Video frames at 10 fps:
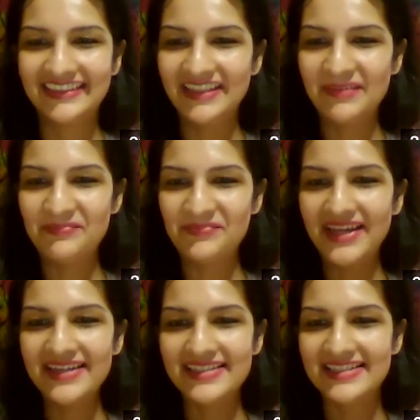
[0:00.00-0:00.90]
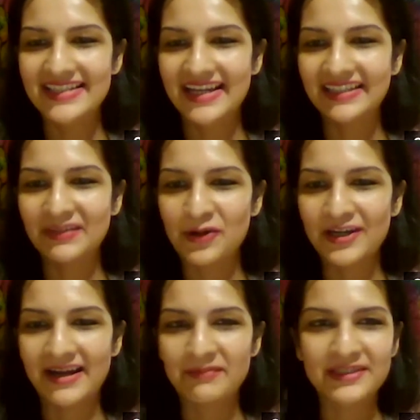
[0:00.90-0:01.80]
Yep, that is exactly what
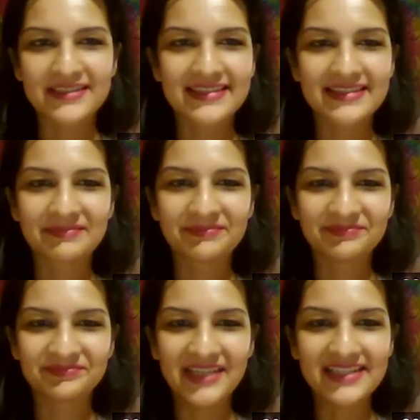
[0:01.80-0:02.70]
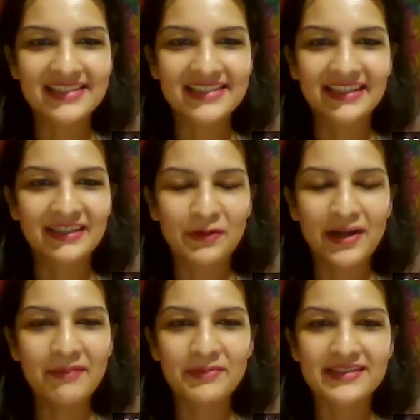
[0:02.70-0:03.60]
happens. That's exactly what
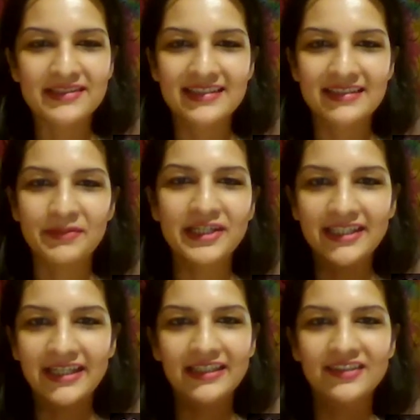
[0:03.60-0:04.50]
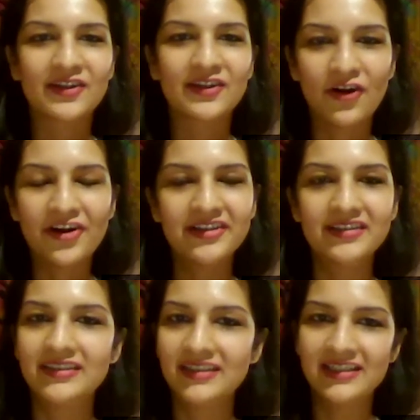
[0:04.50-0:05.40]
happens. The minute I hit record,
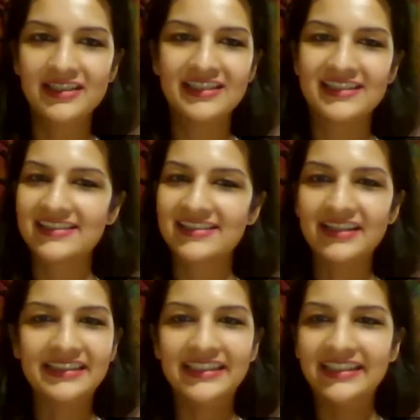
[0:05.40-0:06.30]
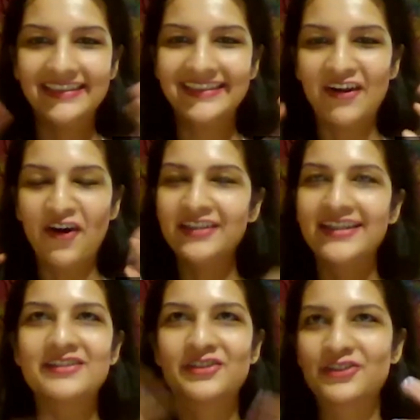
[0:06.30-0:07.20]
suddenly all
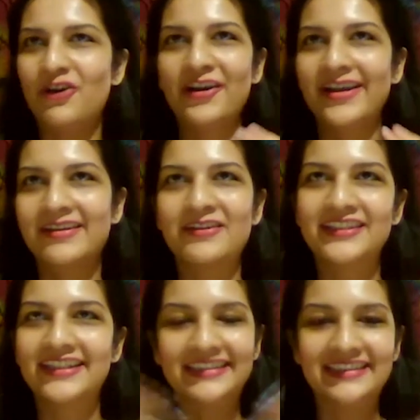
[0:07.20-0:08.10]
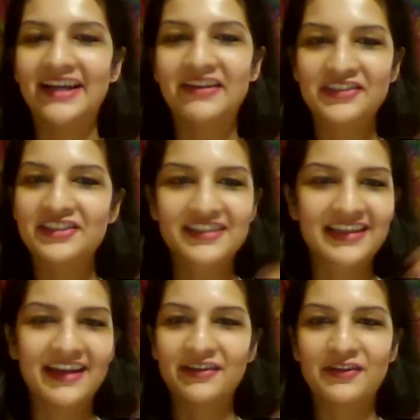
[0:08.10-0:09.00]
that joy and all that love, it just
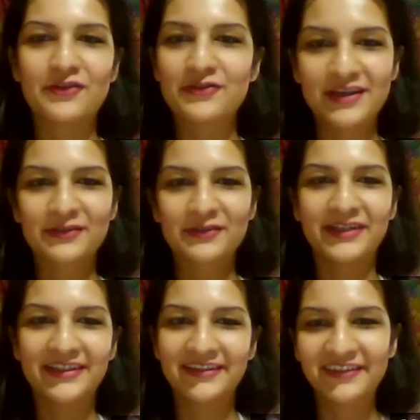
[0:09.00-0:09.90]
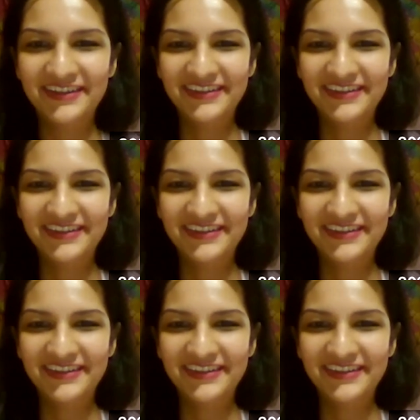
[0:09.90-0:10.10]
kind of goes out the window.